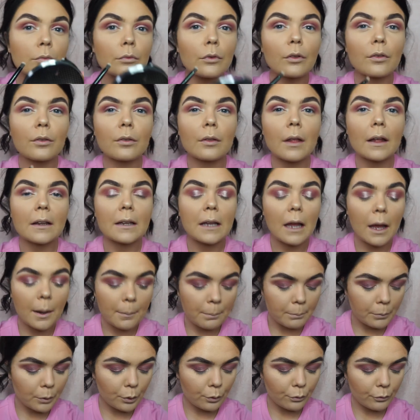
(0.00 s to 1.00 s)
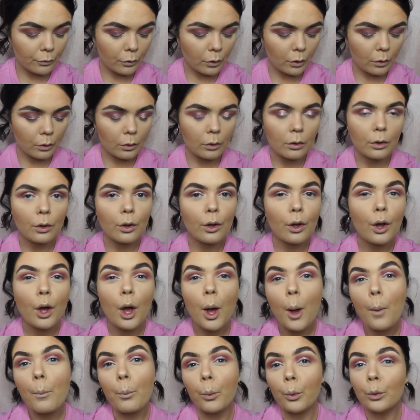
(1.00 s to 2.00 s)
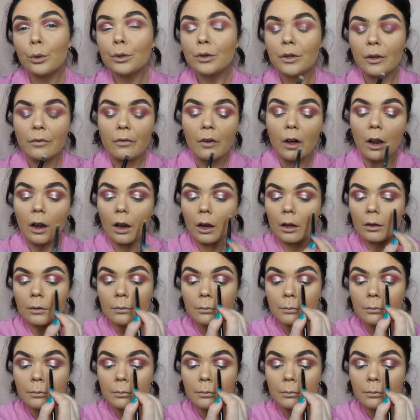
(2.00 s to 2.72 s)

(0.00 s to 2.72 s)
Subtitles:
Just like that. Beautiful.